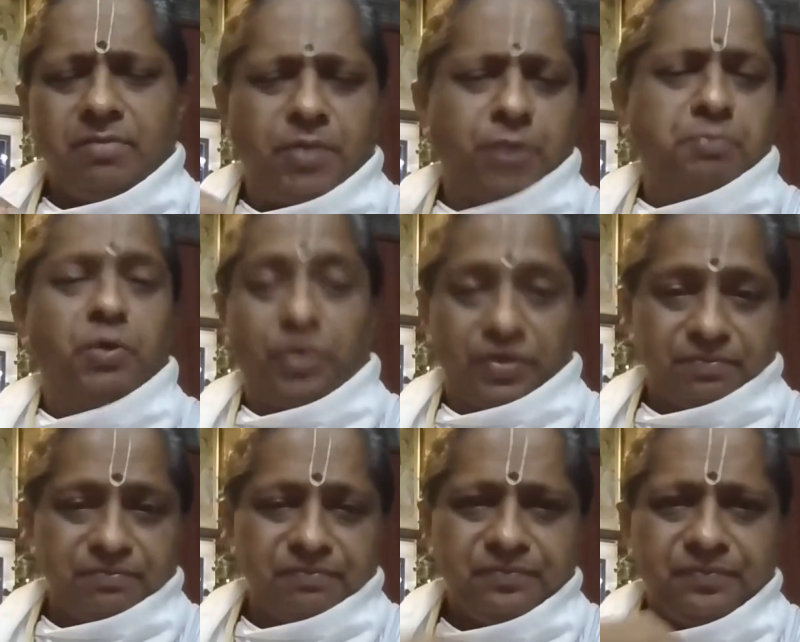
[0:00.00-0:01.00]
purport.
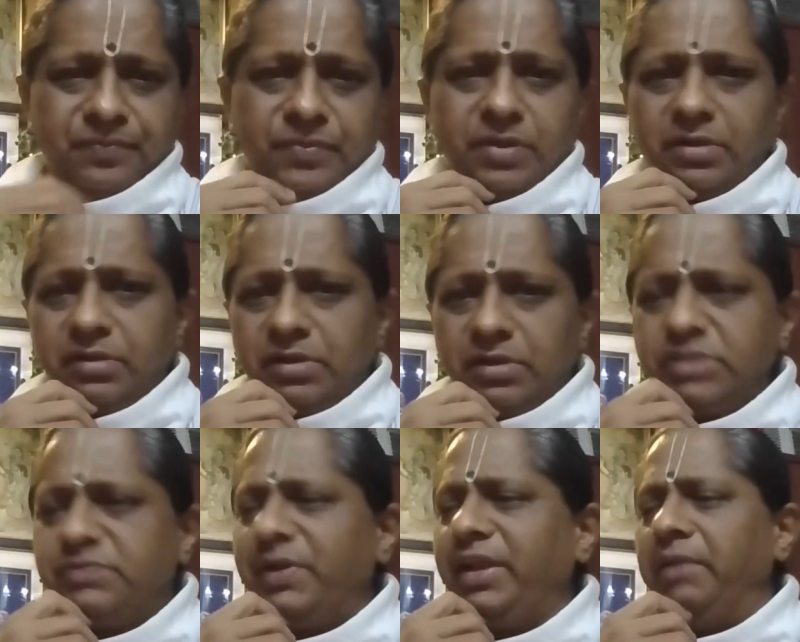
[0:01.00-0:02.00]
It's
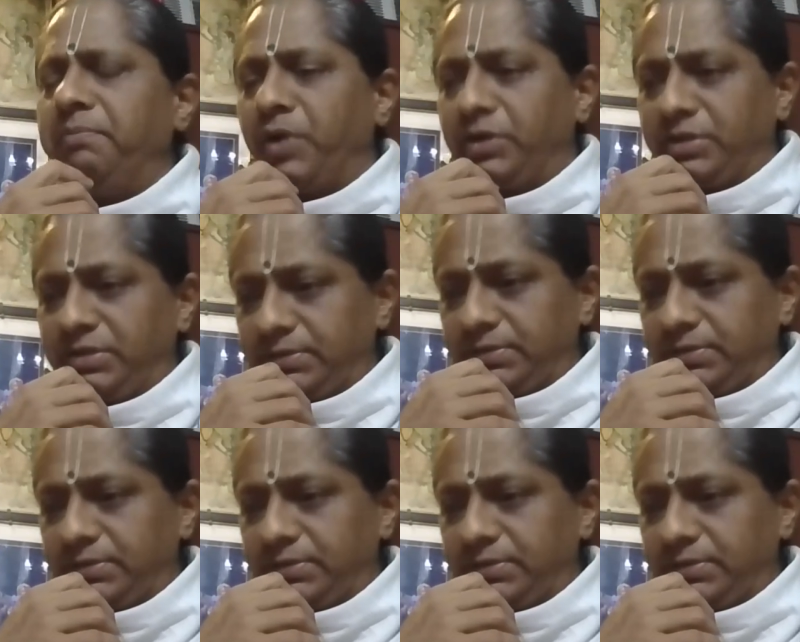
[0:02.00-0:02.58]
very important.